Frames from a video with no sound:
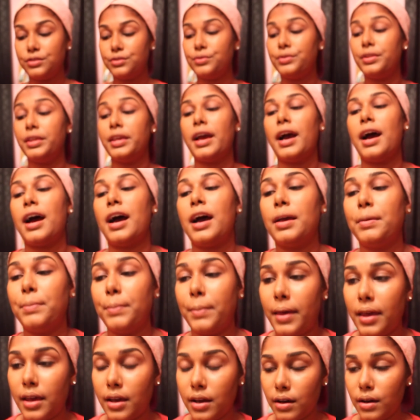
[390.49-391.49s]
to the eye
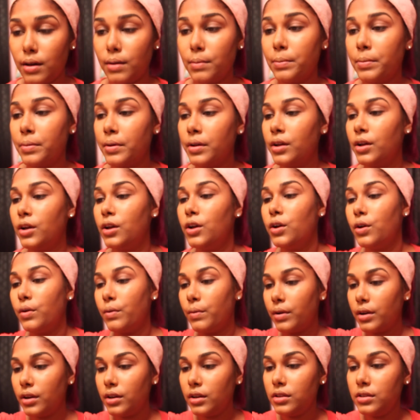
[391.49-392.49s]
makeup.
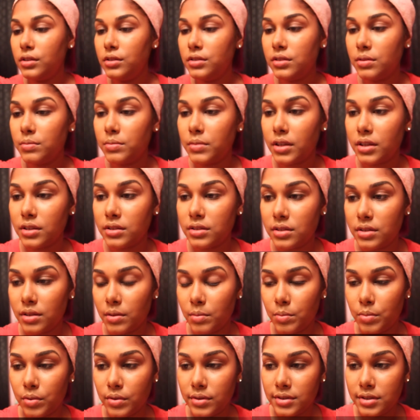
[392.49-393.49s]
We're going to do something
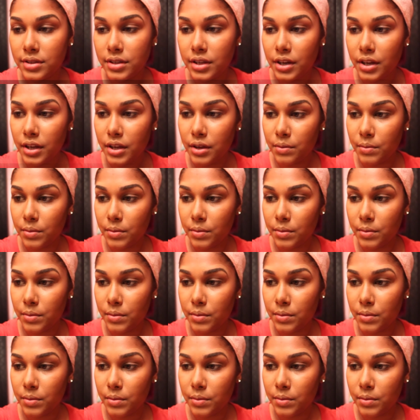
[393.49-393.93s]
simple today.